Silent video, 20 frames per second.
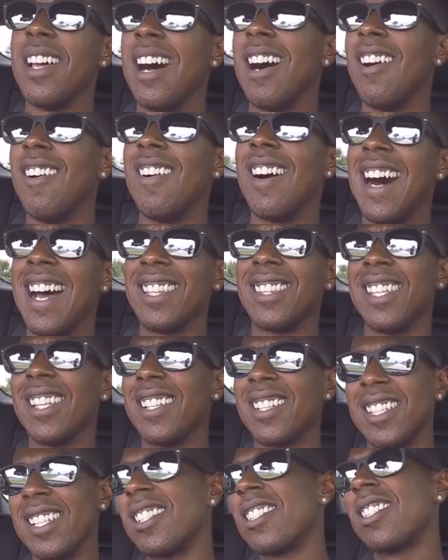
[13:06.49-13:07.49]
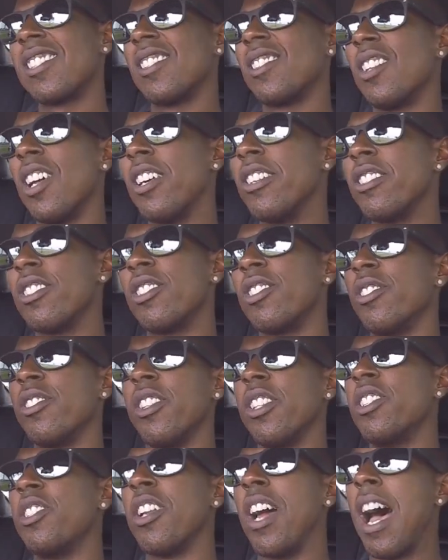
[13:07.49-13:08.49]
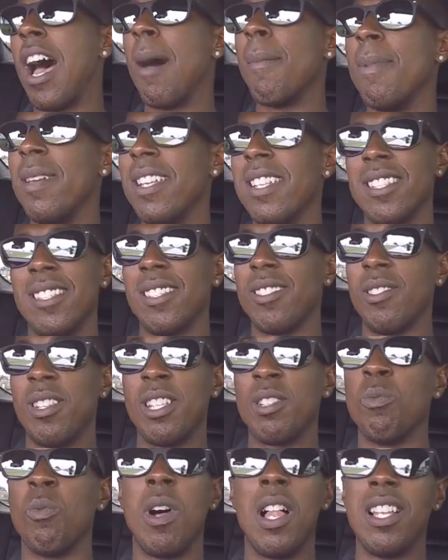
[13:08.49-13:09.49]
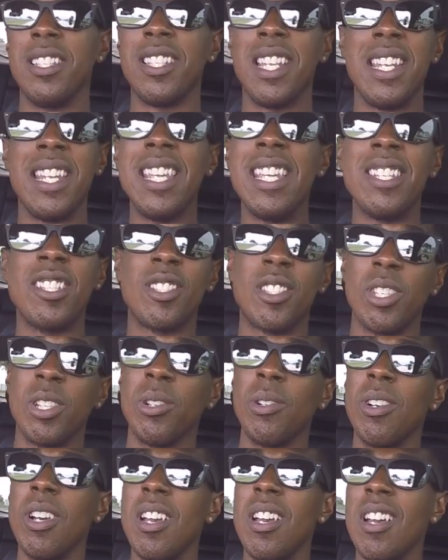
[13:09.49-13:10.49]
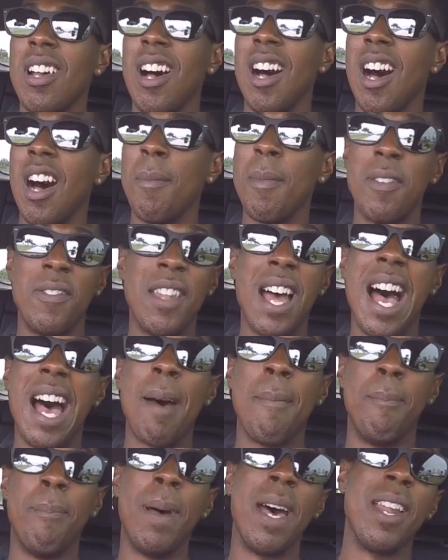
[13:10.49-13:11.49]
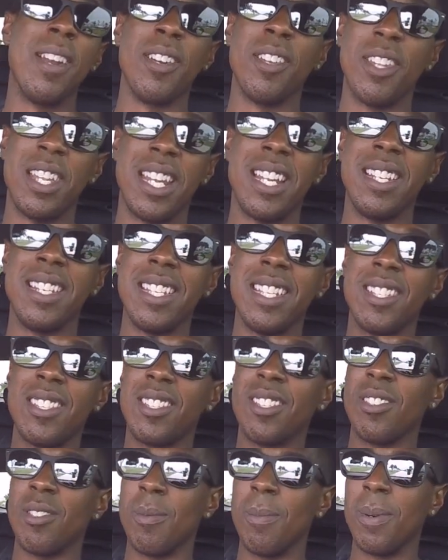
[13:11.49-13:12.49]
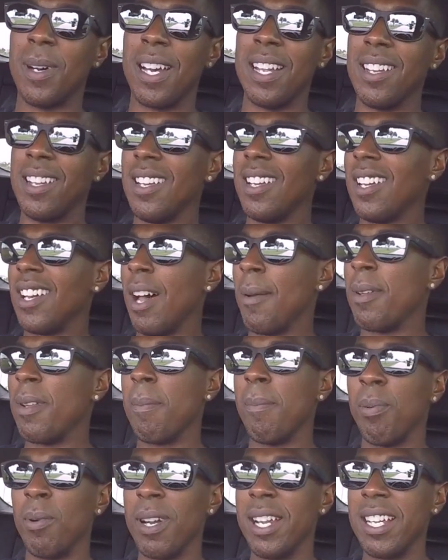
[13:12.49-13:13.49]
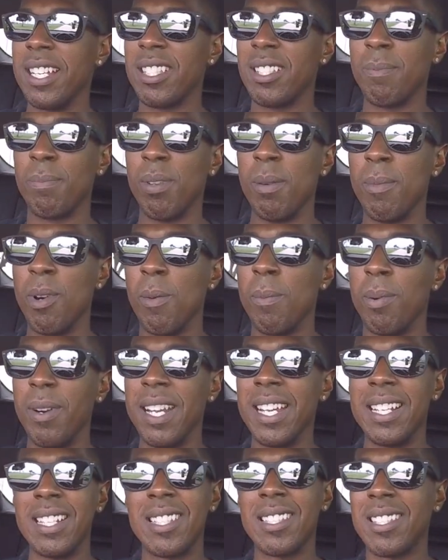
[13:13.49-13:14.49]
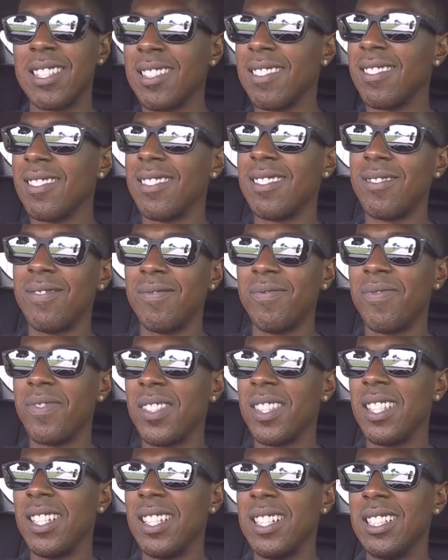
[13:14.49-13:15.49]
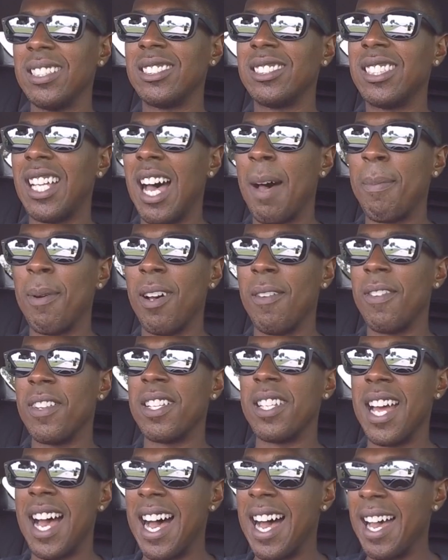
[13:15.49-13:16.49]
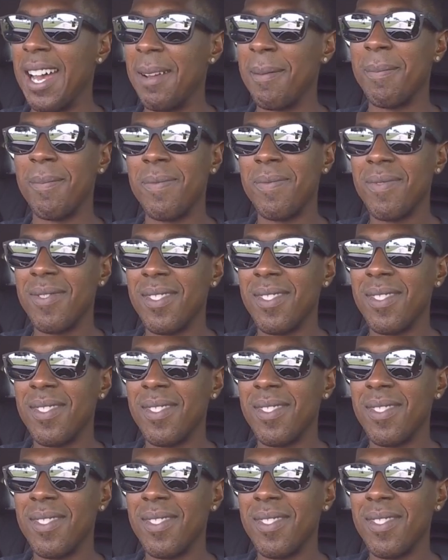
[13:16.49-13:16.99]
Now, I think this does the job as well as it needs to, if not better than it needs to. But I mean, brakes, Brembo brakes, stop of a dime,